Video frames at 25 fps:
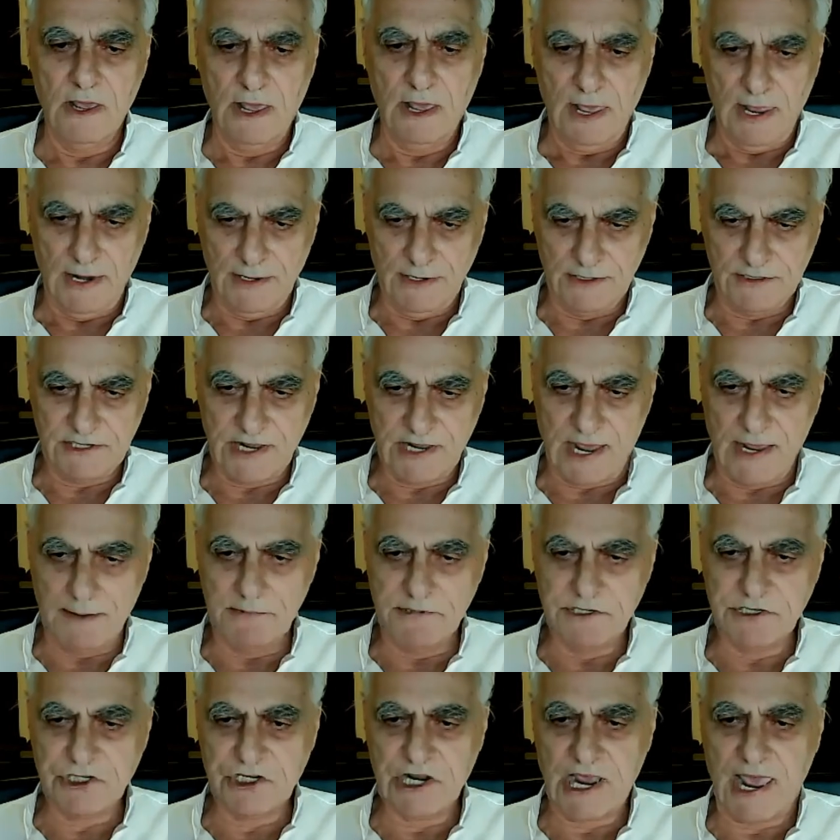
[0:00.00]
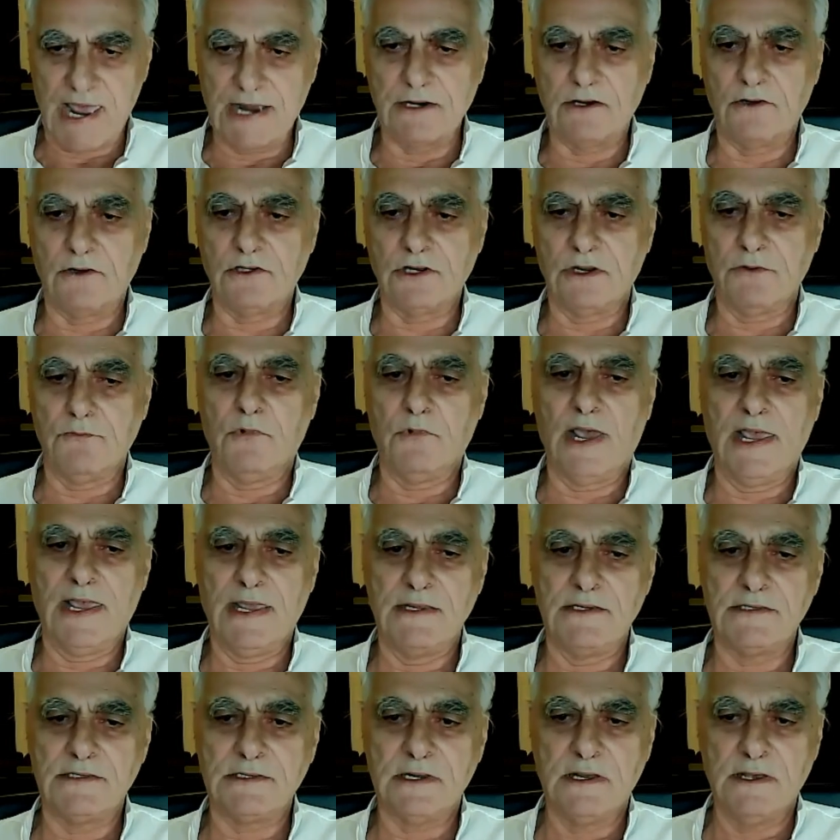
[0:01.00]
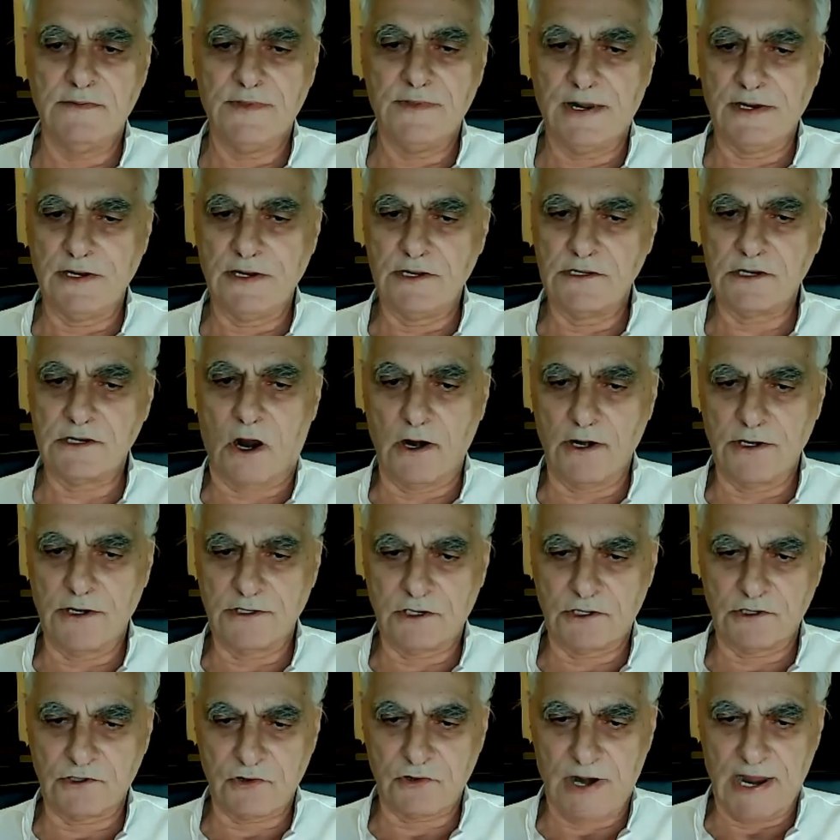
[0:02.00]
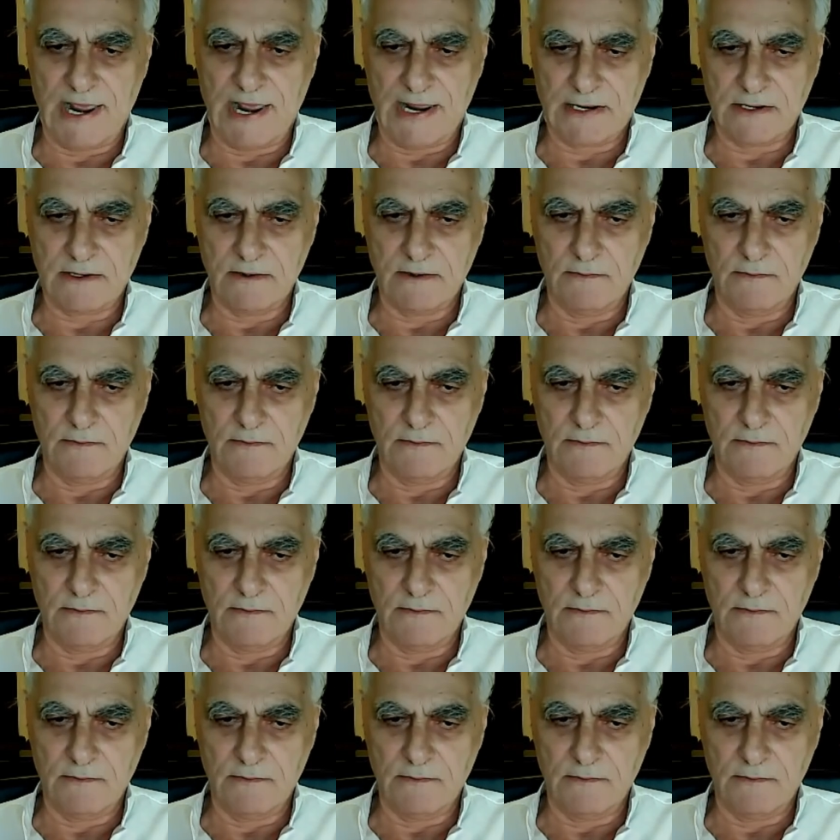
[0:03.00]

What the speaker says: and at times channeled in ways that is hard to track.